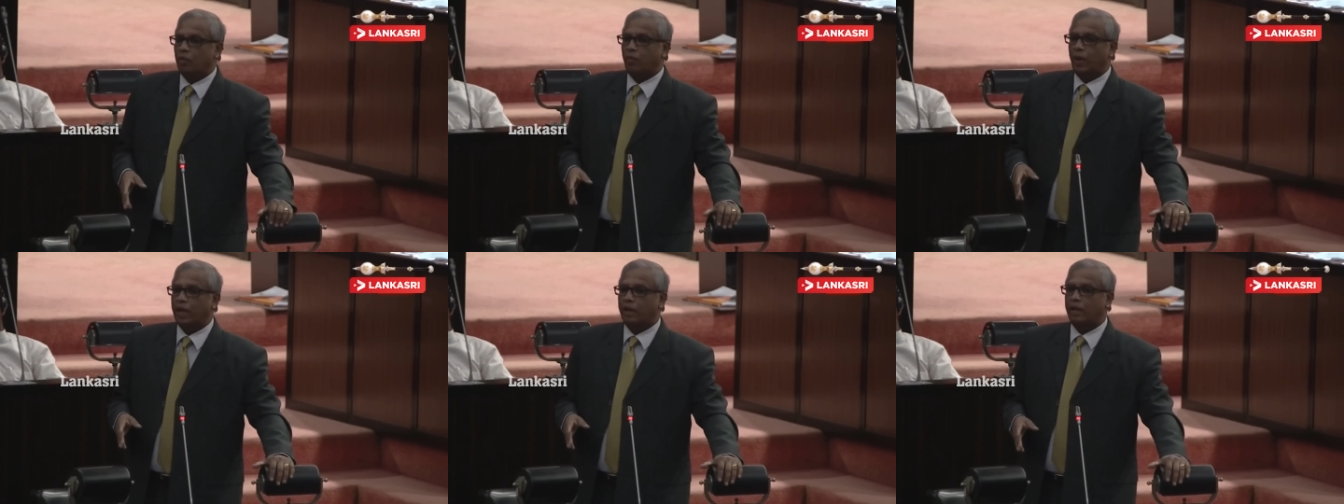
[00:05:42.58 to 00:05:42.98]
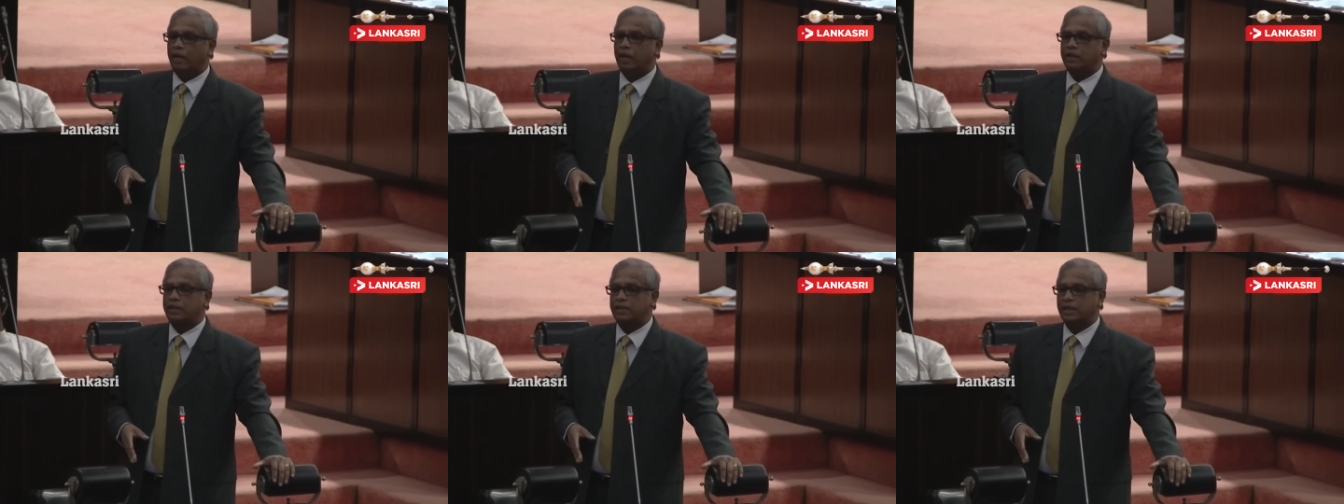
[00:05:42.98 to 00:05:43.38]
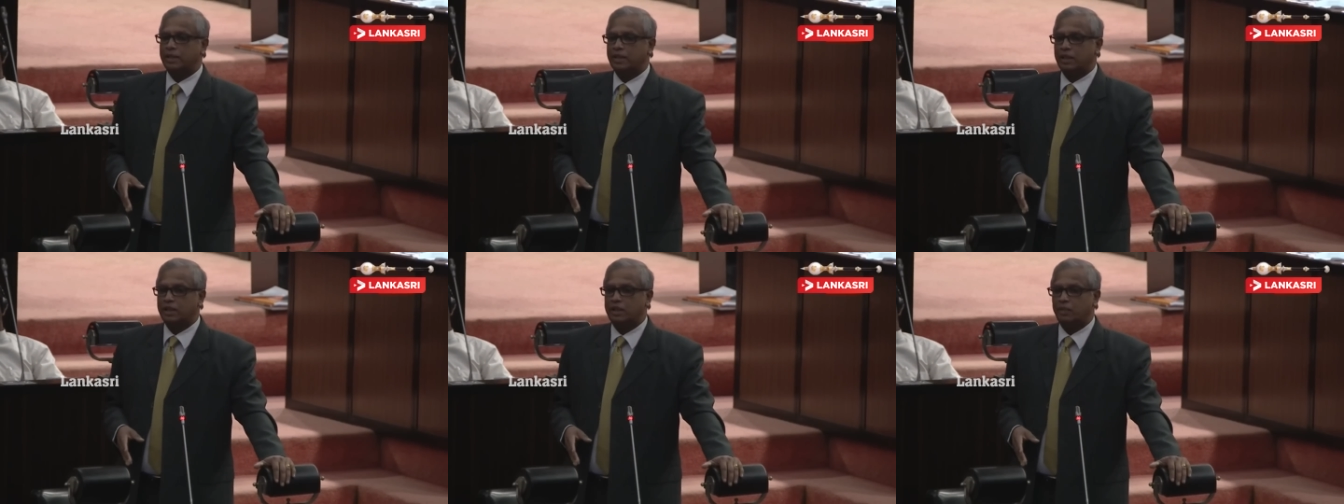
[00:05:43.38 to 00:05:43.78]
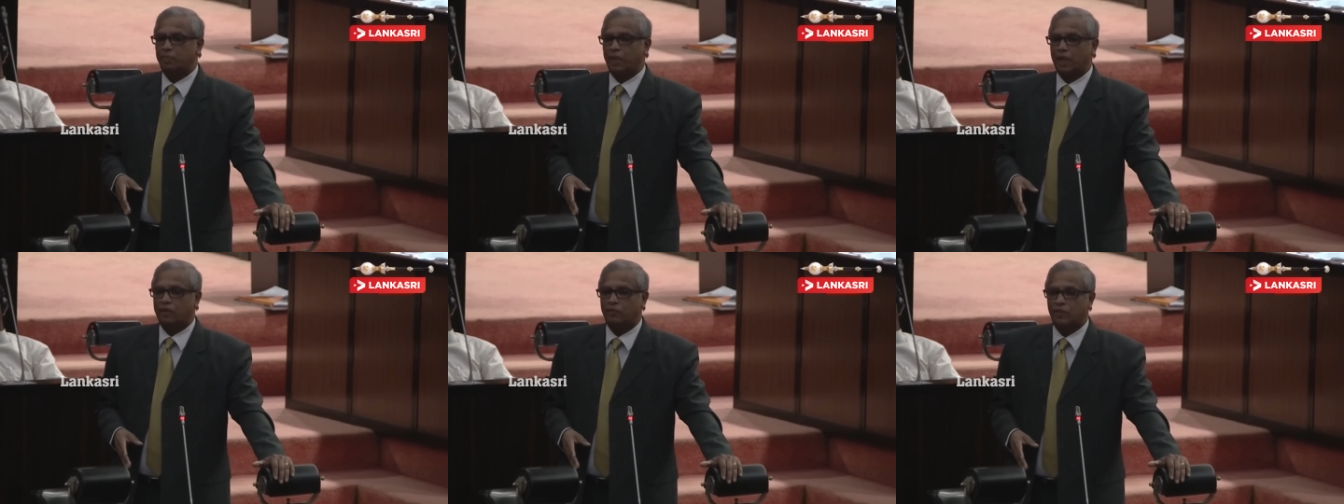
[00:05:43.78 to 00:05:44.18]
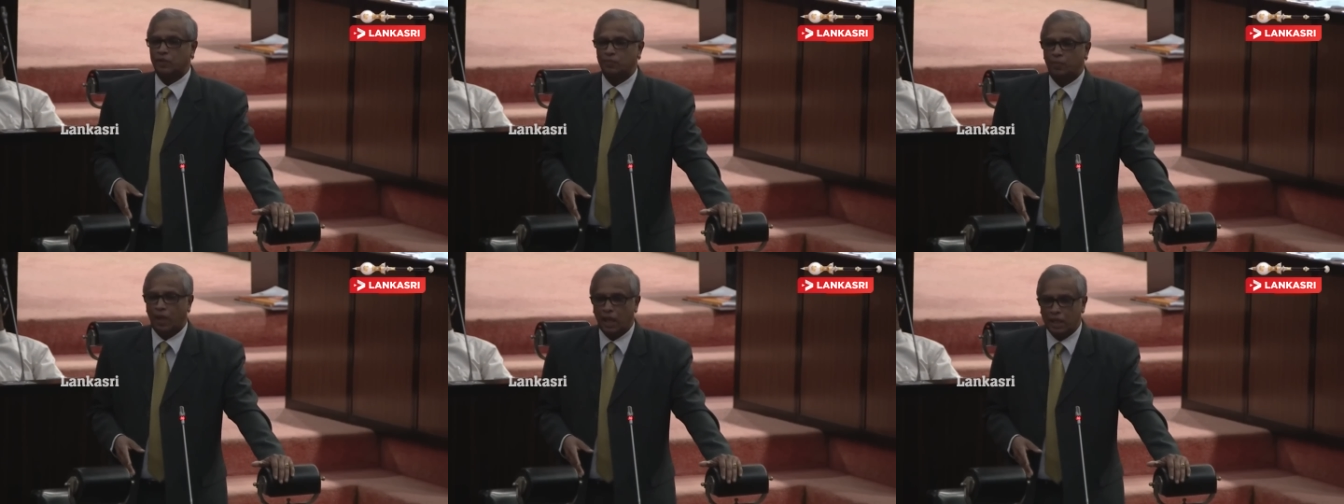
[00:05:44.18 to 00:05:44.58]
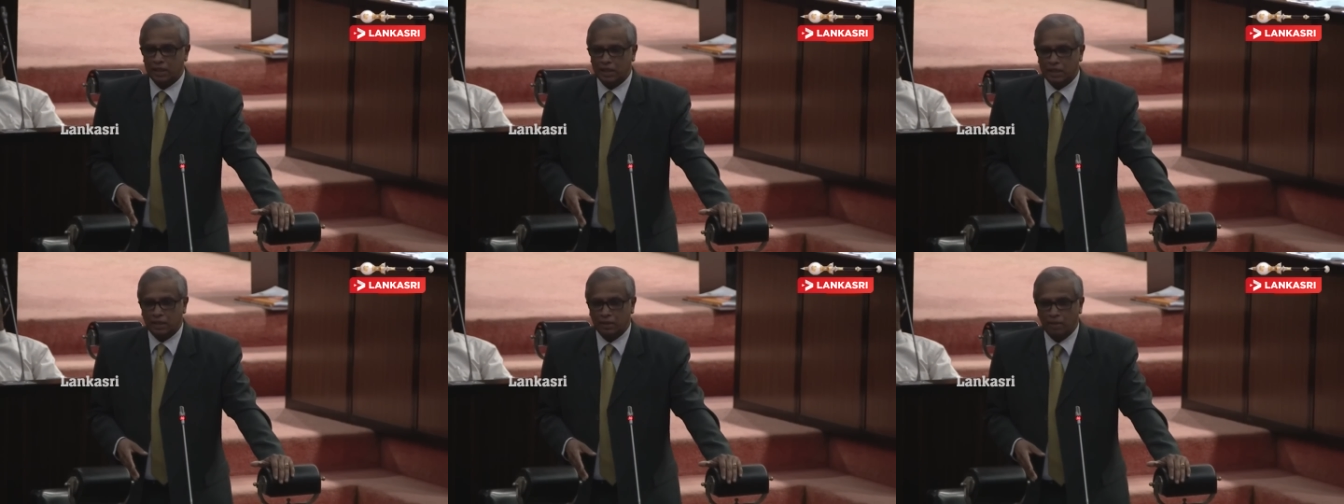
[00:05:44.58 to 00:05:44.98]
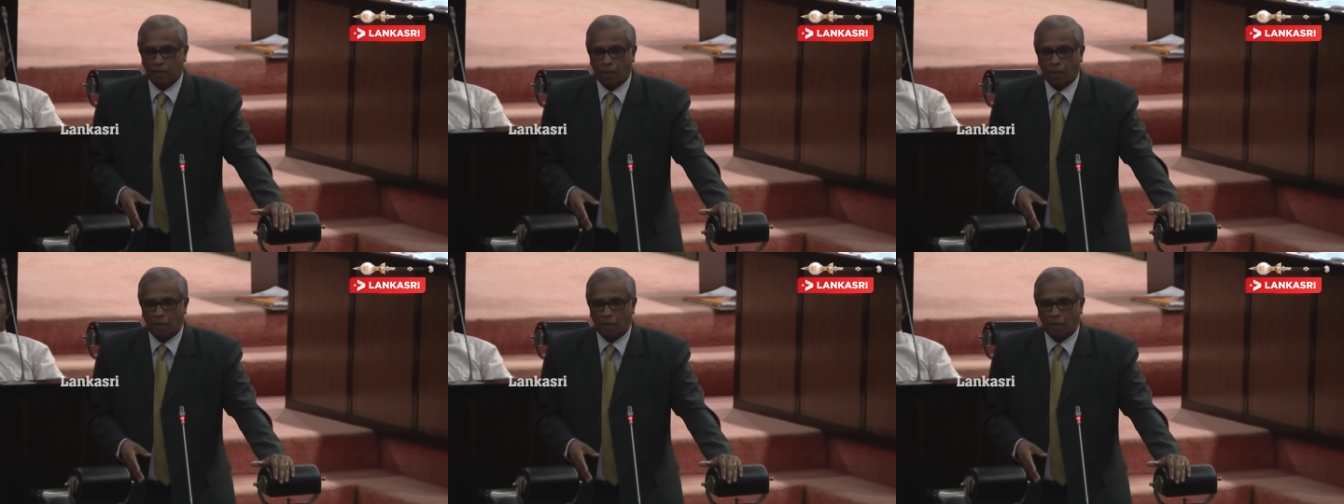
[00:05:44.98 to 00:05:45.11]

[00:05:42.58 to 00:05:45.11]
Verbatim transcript: when the Citizenship Act was passed,